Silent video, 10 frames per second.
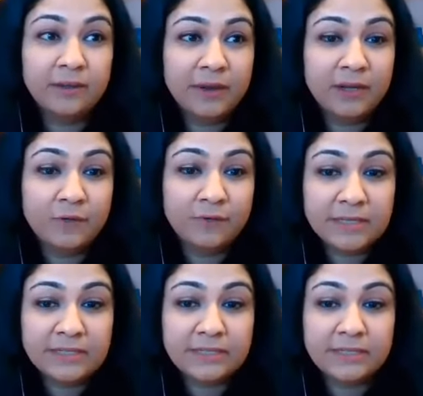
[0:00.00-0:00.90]
right, of
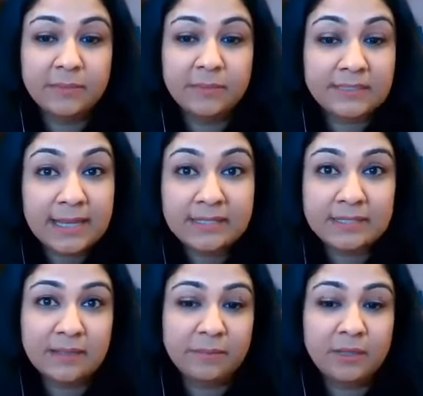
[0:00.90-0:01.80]
racism and
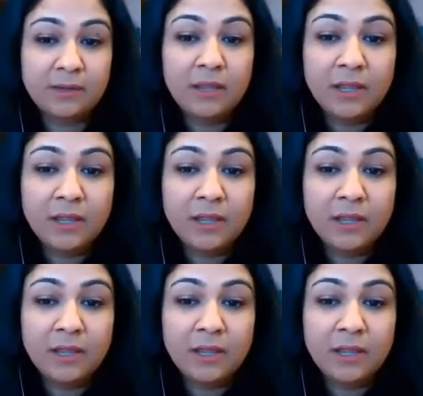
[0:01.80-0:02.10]
sexism and